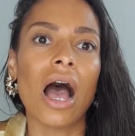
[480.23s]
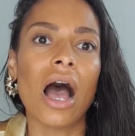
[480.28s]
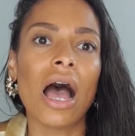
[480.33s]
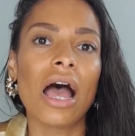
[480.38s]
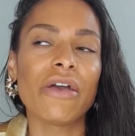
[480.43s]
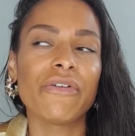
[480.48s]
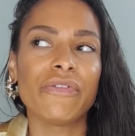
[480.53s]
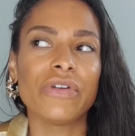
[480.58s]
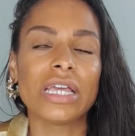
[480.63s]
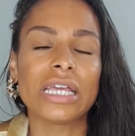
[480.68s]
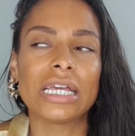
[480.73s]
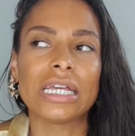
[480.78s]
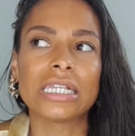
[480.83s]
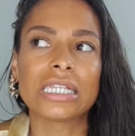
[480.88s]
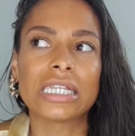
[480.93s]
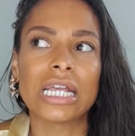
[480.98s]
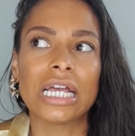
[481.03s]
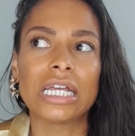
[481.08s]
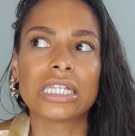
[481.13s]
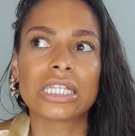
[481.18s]
I think it
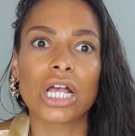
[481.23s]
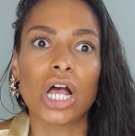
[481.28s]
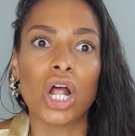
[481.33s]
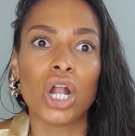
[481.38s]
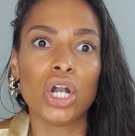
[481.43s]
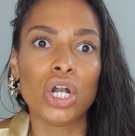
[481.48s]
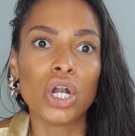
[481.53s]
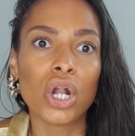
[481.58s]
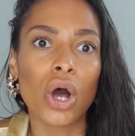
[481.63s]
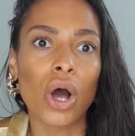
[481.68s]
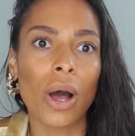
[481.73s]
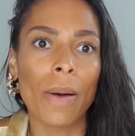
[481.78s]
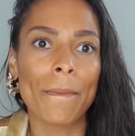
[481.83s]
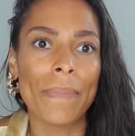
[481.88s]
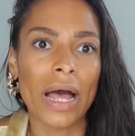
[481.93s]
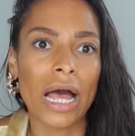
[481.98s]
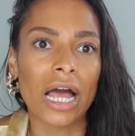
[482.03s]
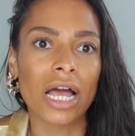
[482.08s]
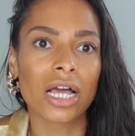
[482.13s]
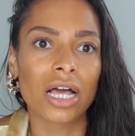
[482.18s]
says a lot
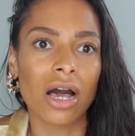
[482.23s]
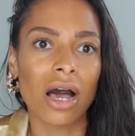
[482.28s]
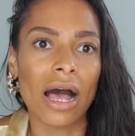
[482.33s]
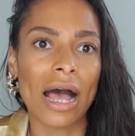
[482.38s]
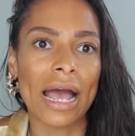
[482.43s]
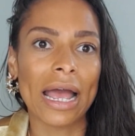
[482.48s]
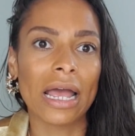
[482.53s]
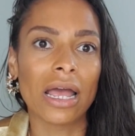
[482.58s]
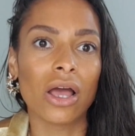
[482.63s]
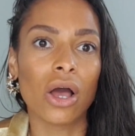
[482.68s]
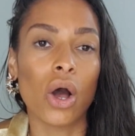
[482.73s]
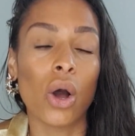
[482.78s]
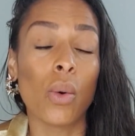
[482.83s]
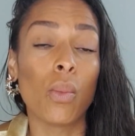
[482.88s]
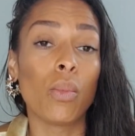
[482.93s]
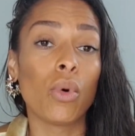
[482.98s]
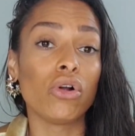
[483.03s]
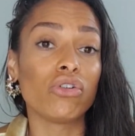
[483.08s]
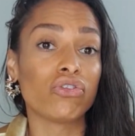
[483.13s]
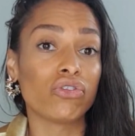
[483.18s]
about a guy on
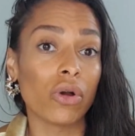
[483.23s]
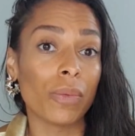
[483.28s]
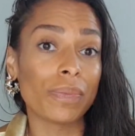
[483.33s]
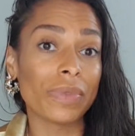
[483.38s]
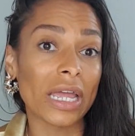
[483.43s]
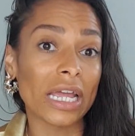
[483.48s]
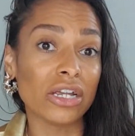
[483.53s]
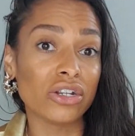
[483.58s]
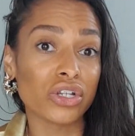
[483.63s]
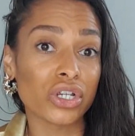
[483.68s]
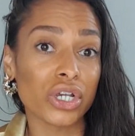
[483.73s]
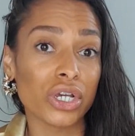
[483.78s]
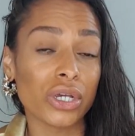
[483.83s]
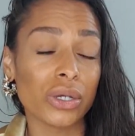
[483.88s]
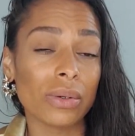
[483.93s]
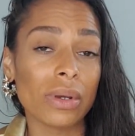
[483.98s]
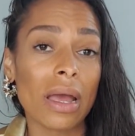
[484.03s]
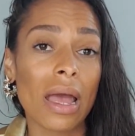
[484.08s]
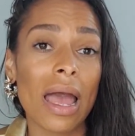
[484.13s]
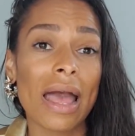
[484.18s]
what job they
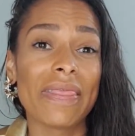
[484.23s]
do,